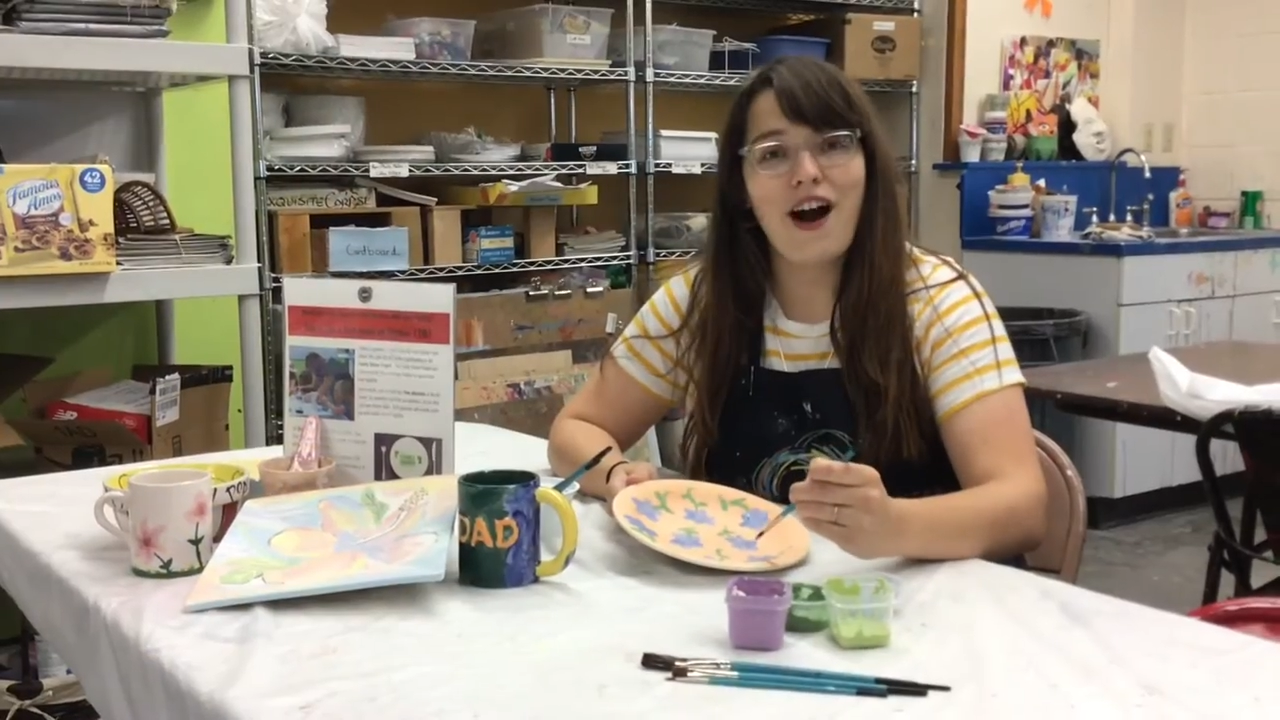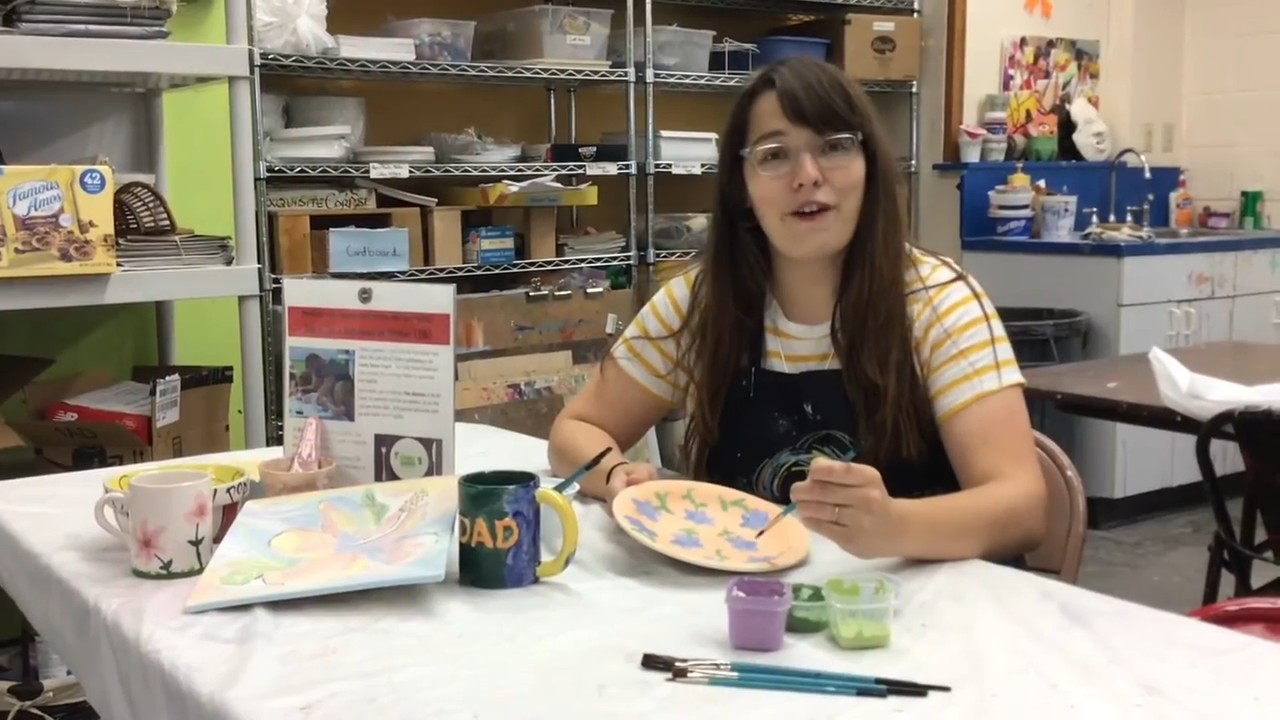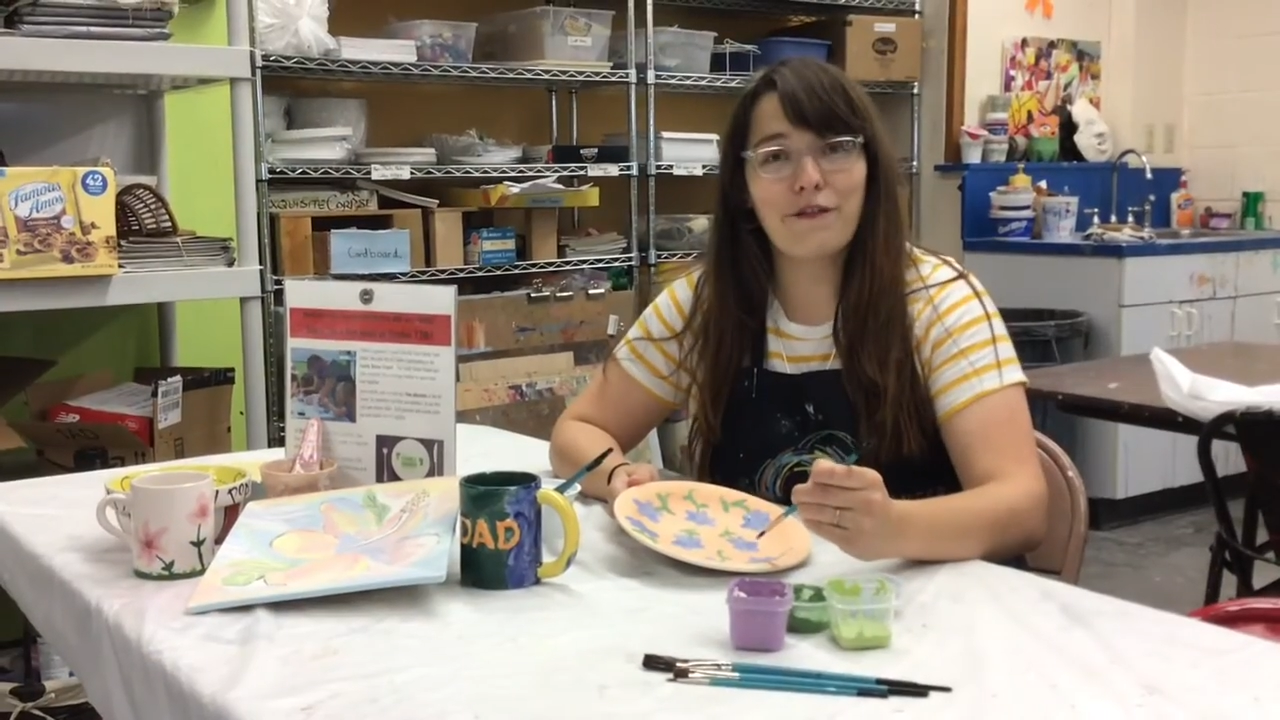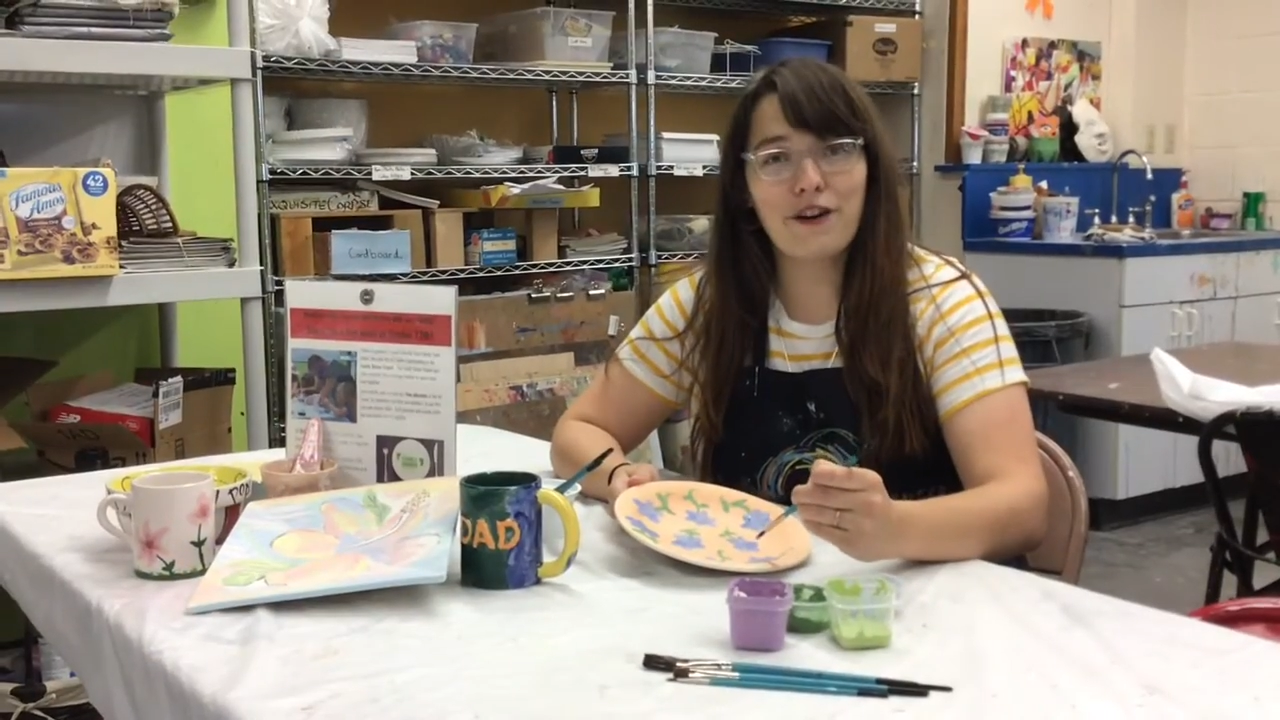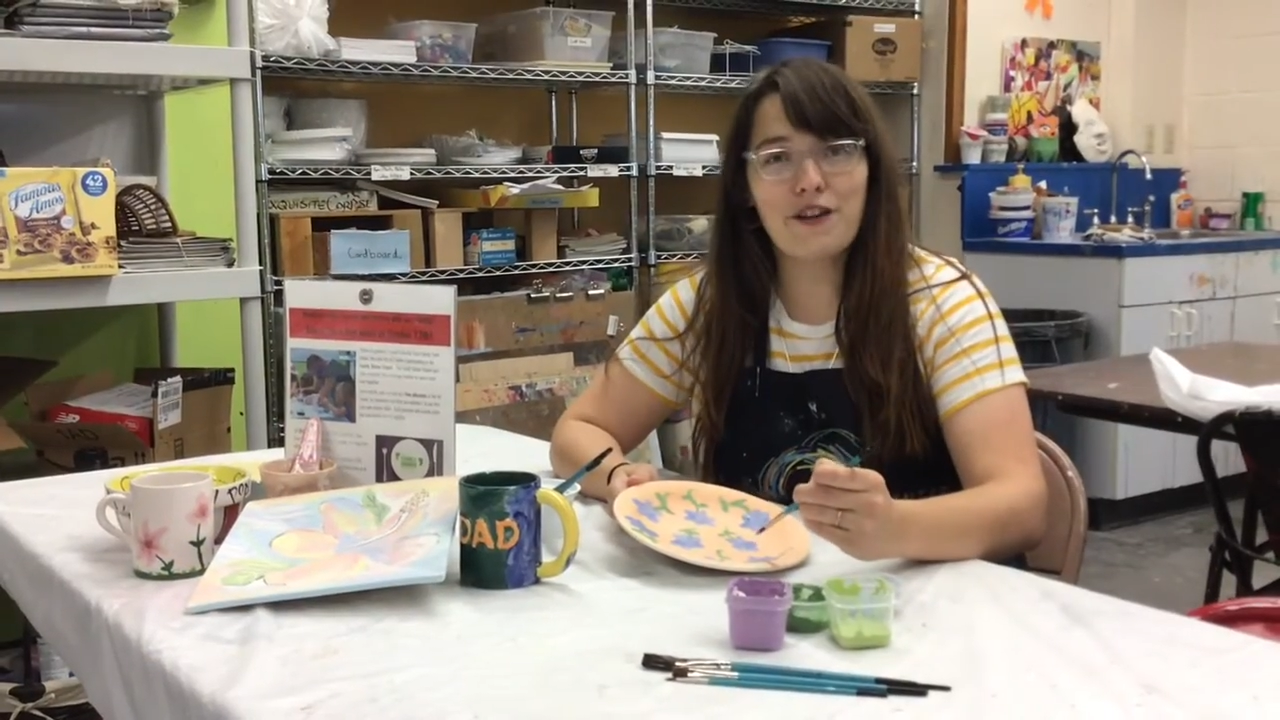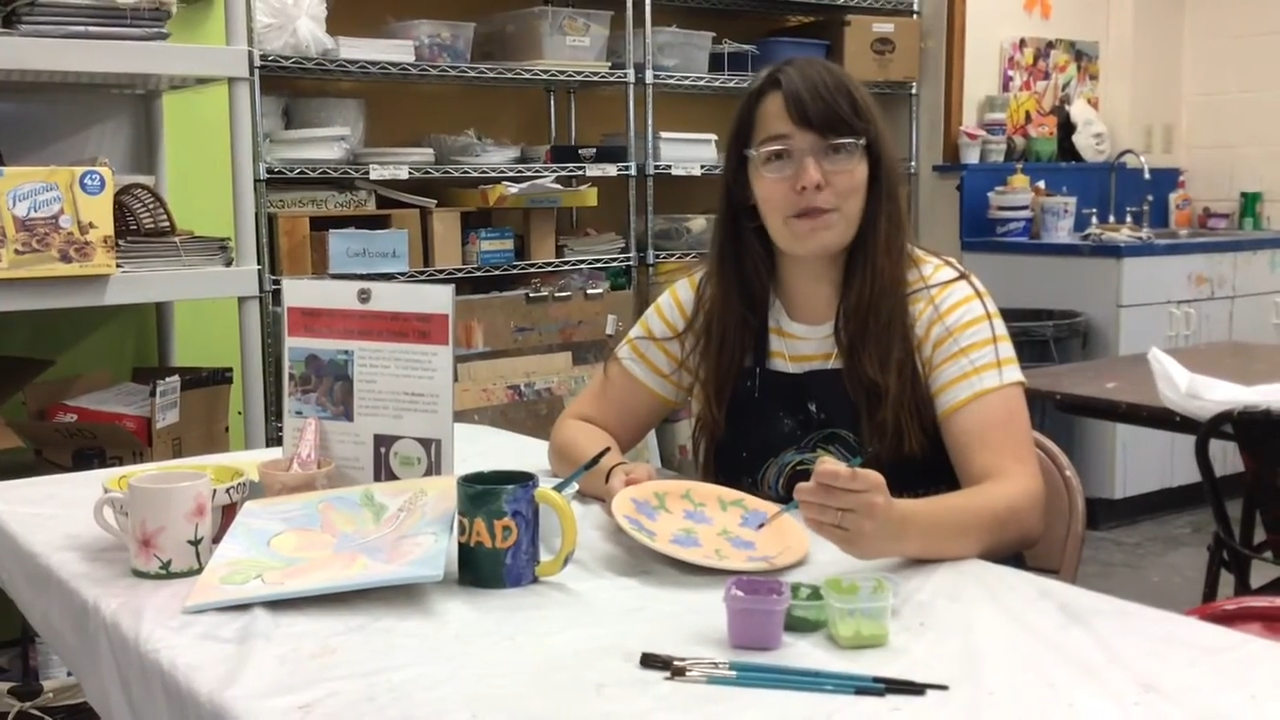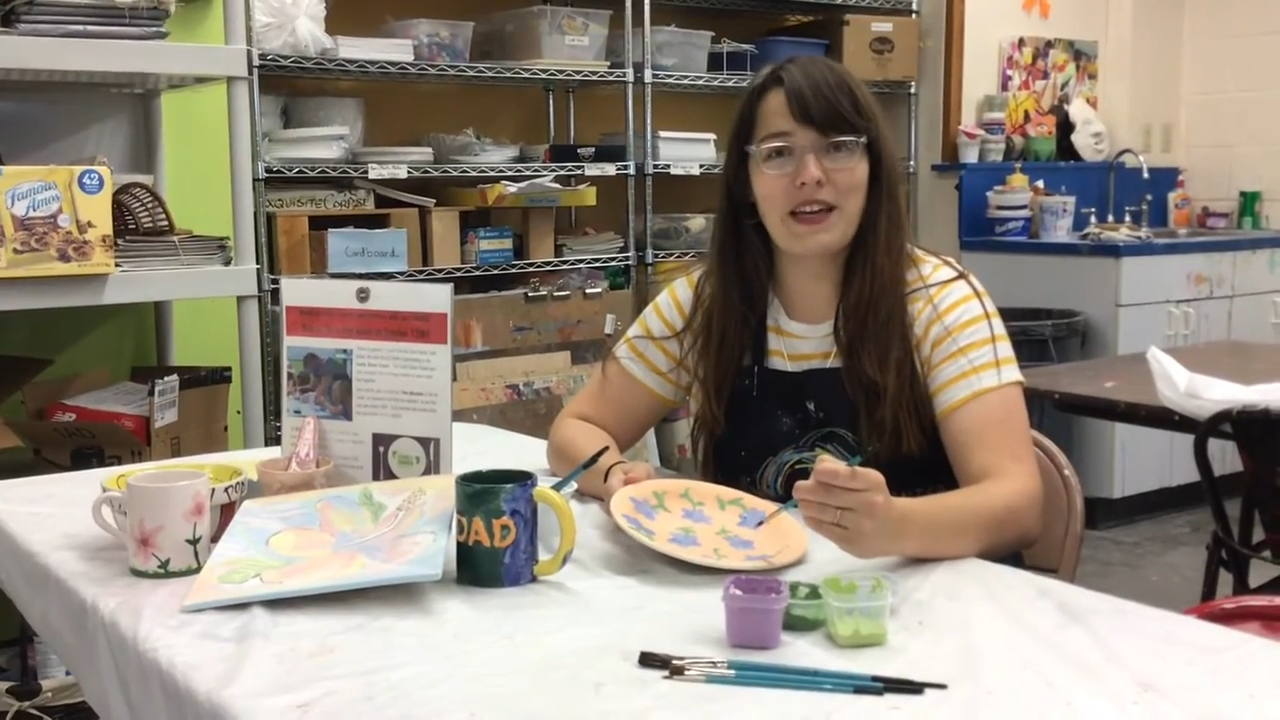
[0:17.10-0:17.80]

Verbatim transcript: Our first